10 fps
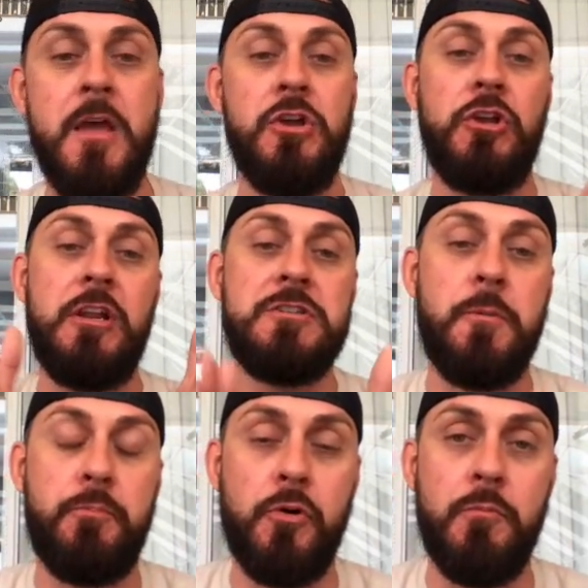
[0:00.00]
You need to
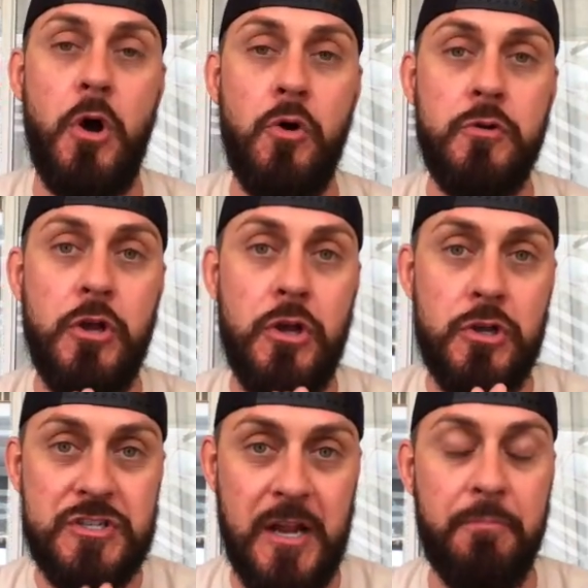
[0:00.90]
promote
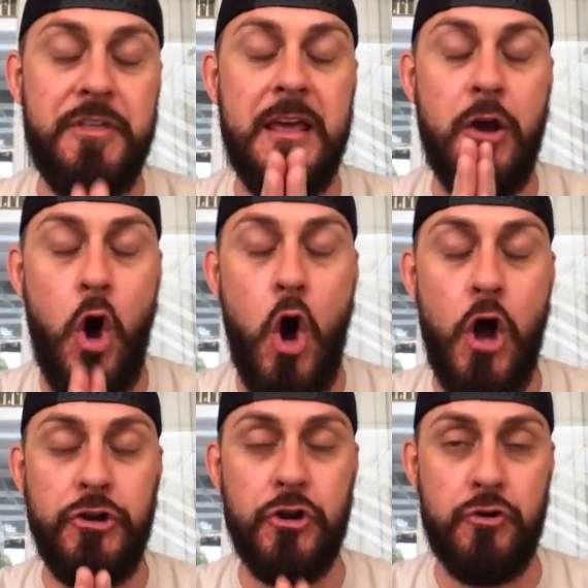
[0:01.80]
something
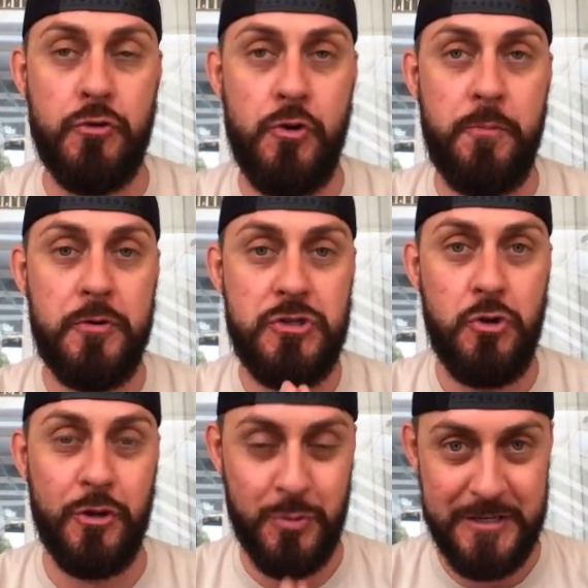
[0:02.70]
on your group 2
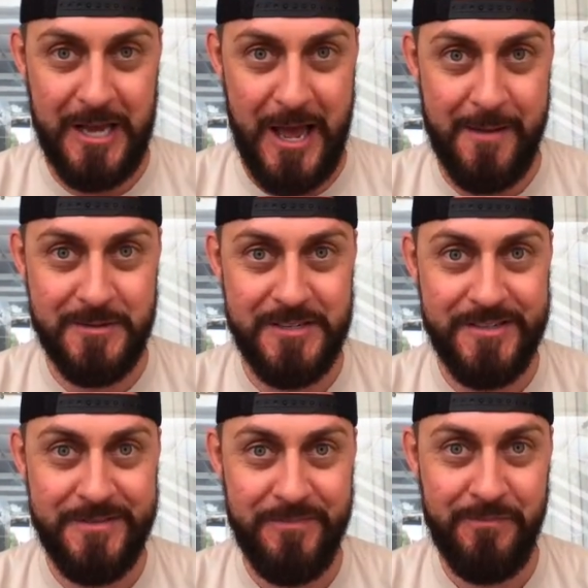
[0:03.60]
to 3 times
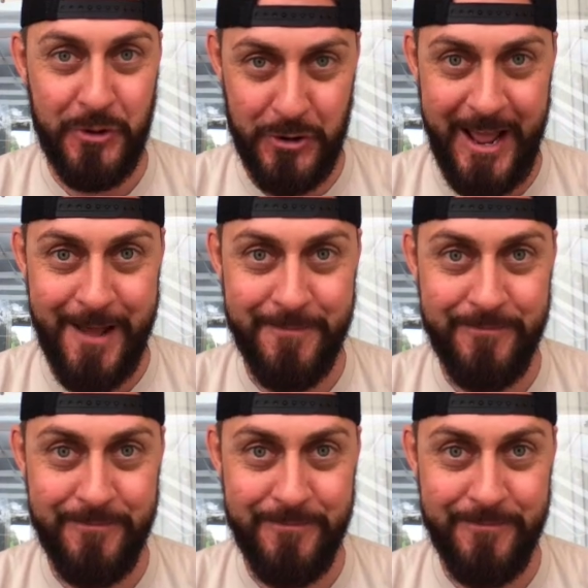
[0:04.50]
per day.